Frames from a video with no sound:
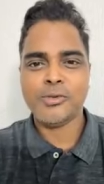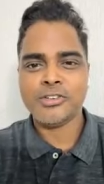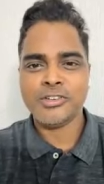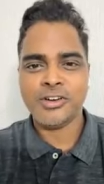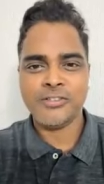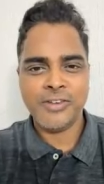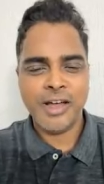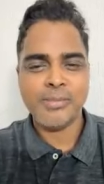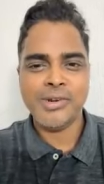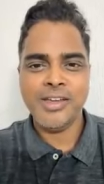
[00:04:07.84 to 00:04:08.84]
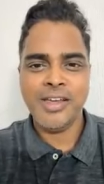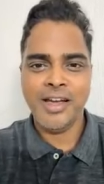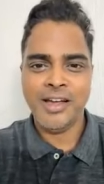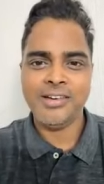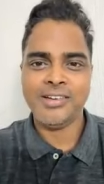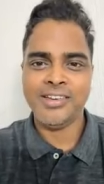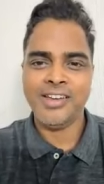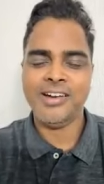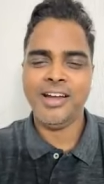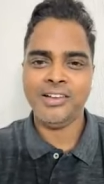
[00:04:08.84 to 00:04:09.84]
towards your family and
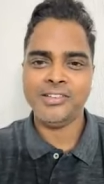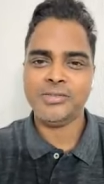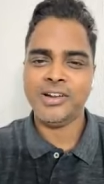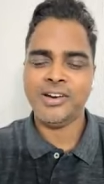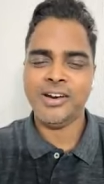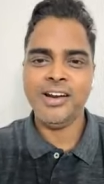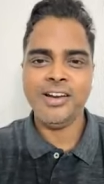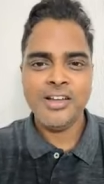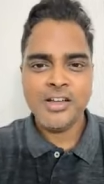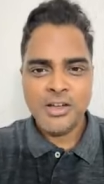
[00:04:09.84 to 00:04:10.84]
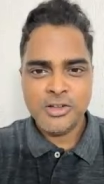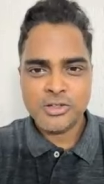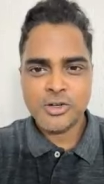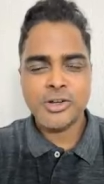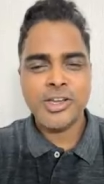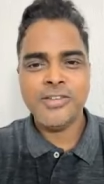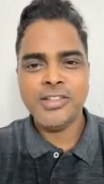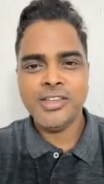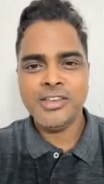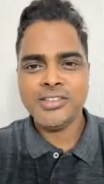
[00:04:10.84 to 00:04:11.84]
kid as well, right? So
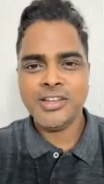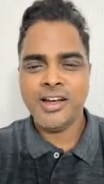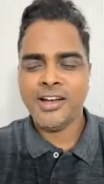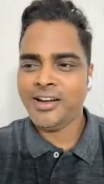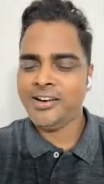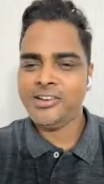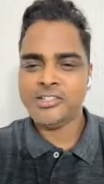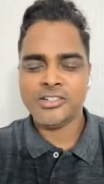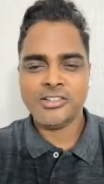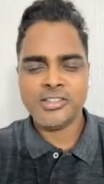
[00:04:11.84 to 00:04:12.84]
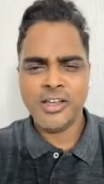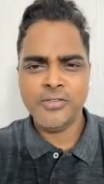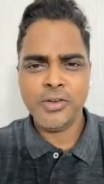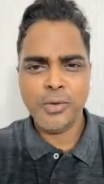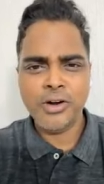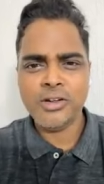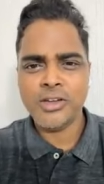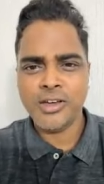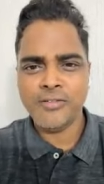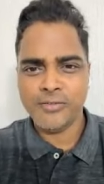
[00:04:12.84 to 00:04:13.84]
given these uh, conditions, if you were
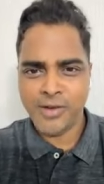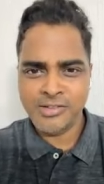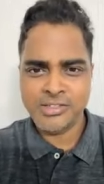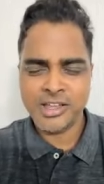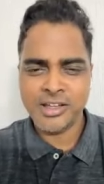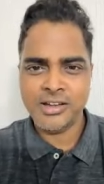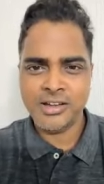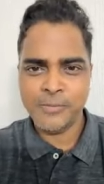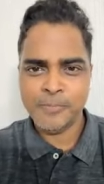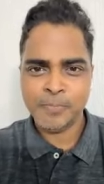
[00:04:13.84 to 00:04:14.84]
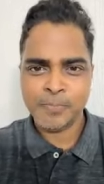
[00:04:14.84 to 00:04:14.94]
to give one single